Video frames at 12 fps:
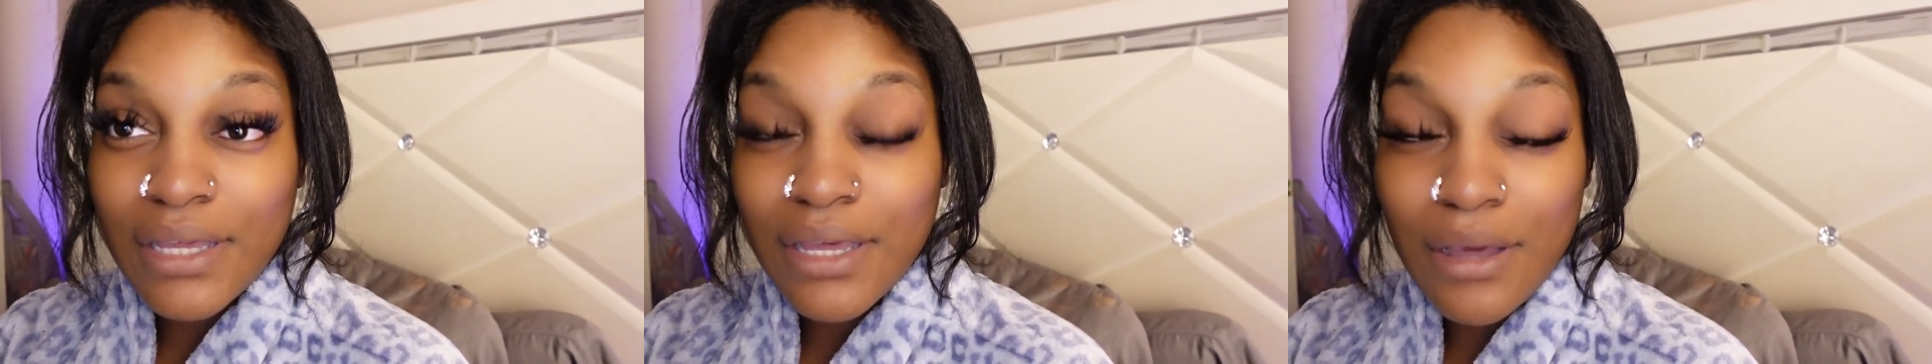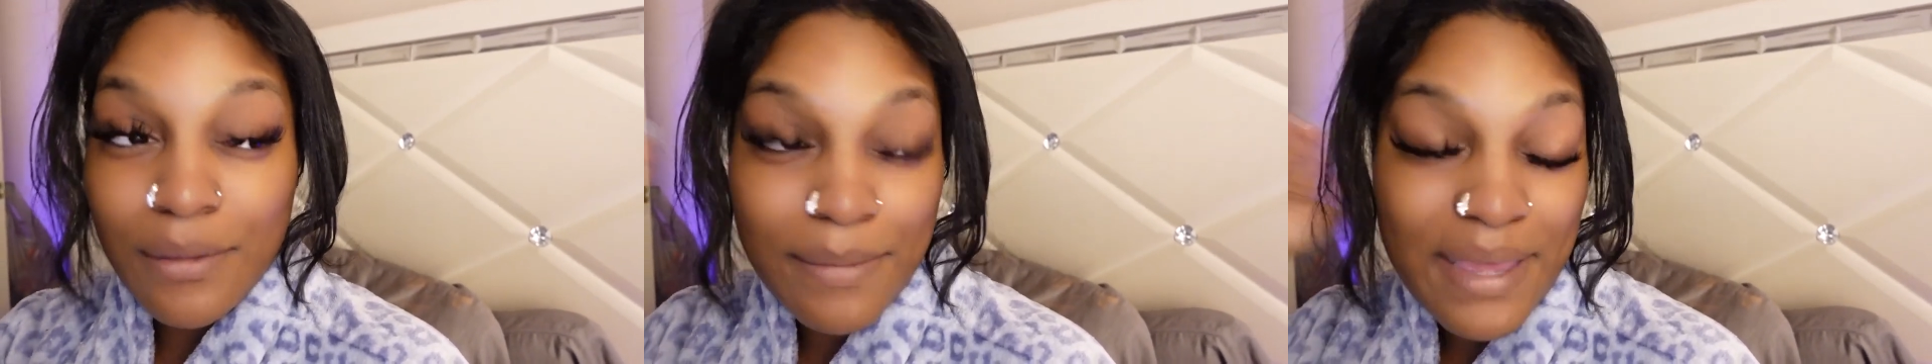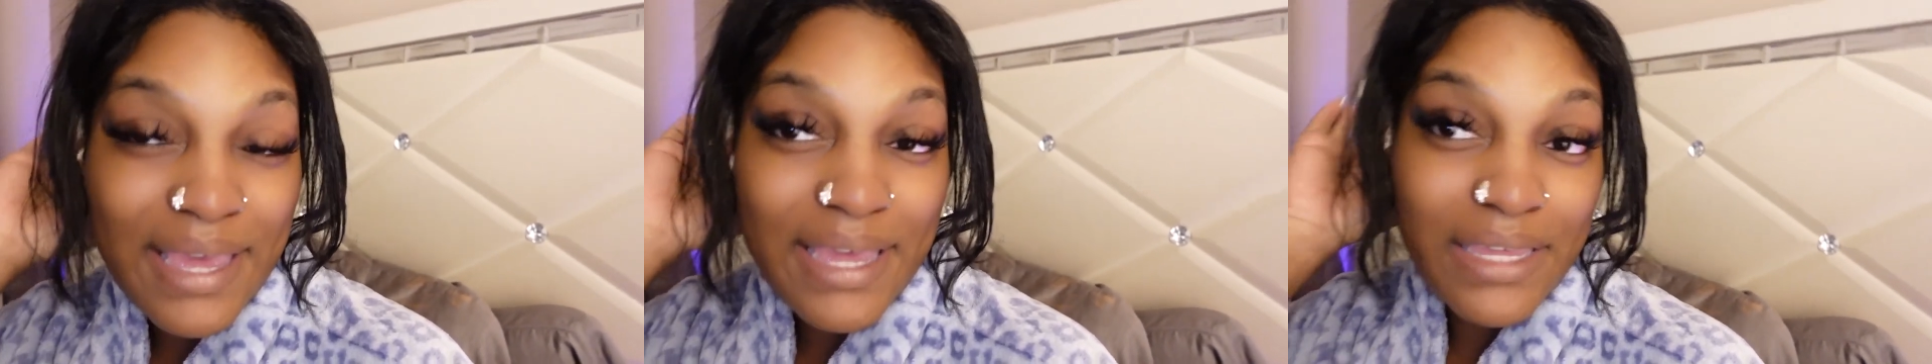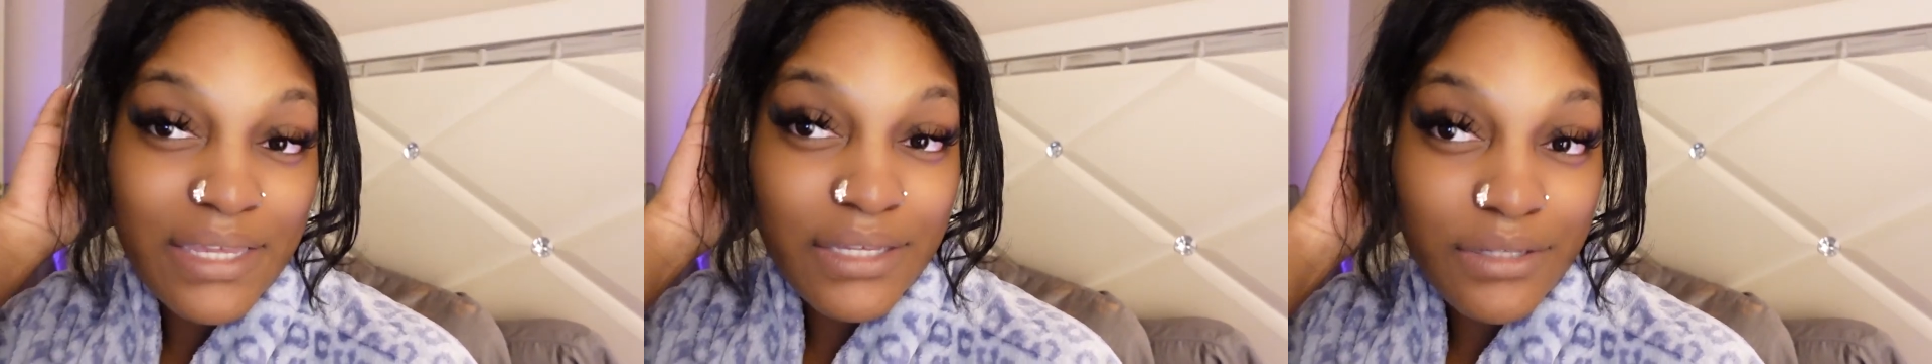come
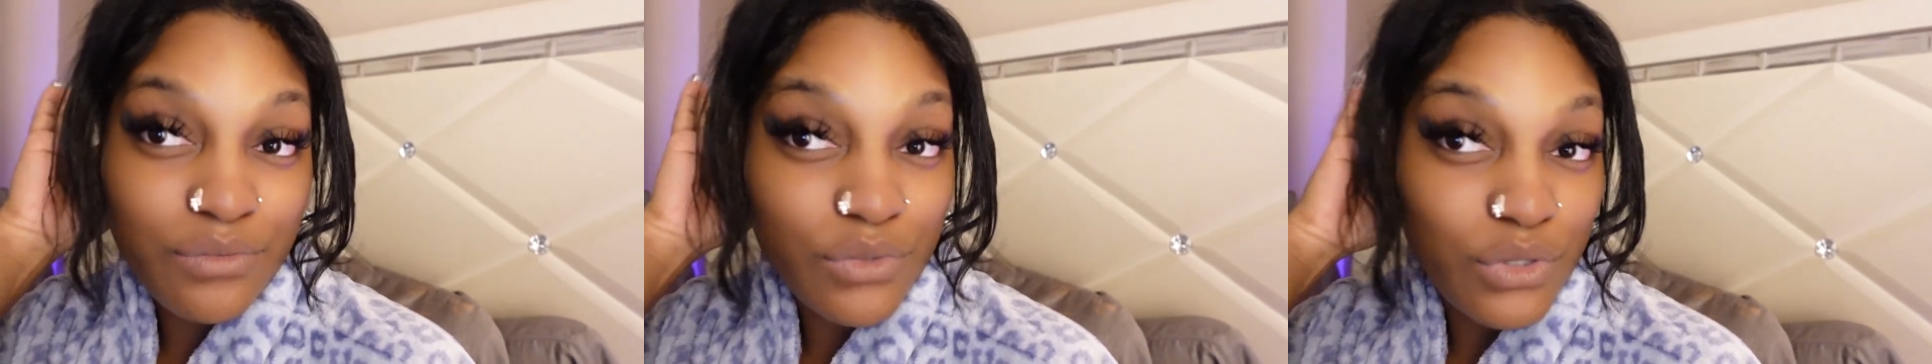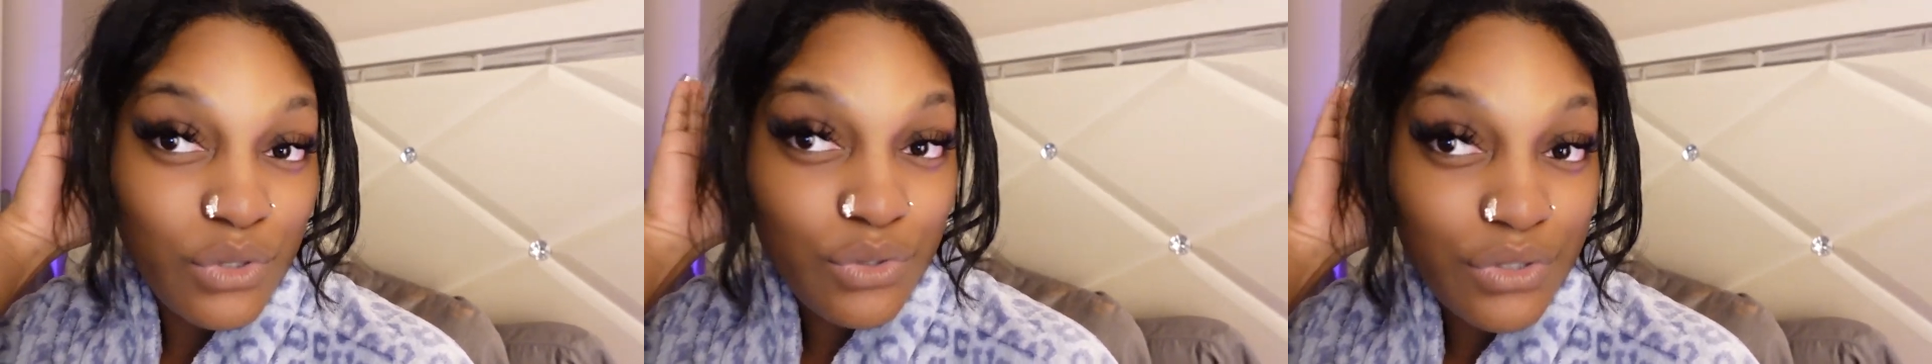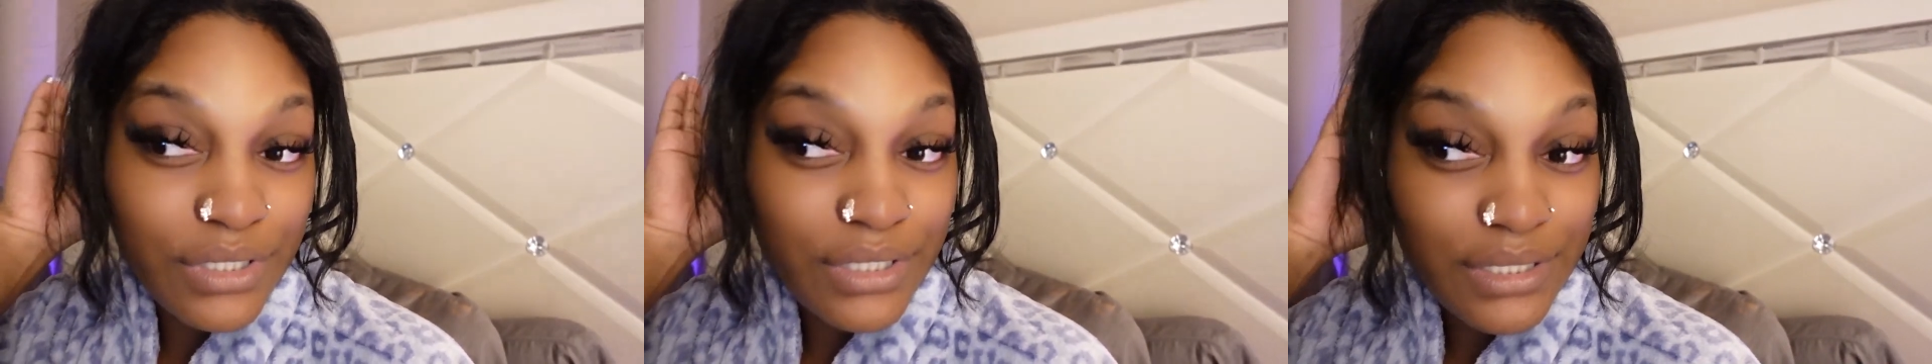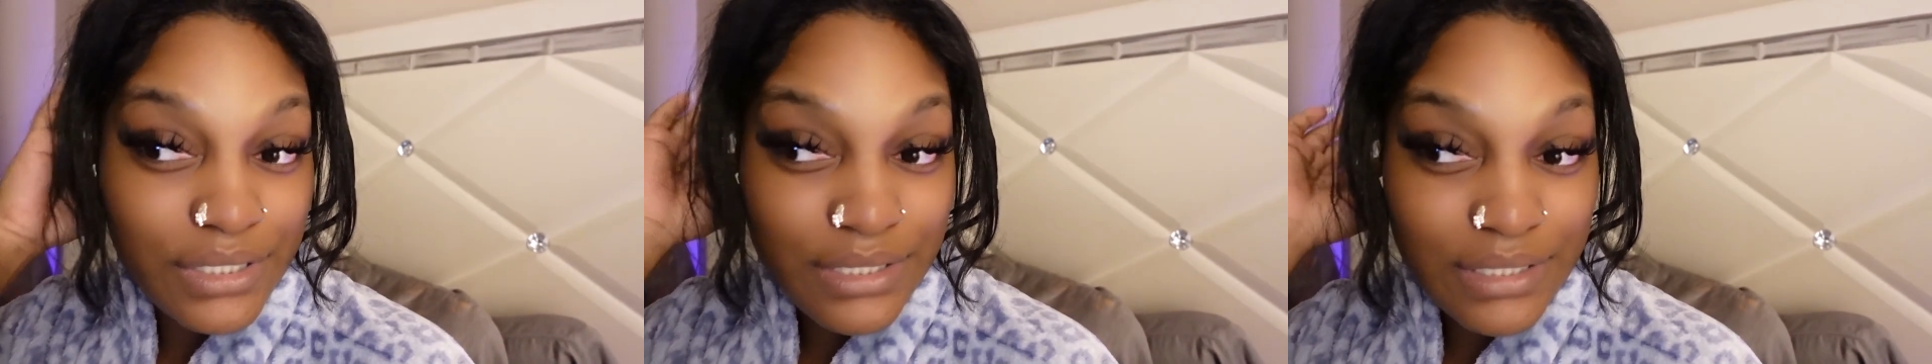back and record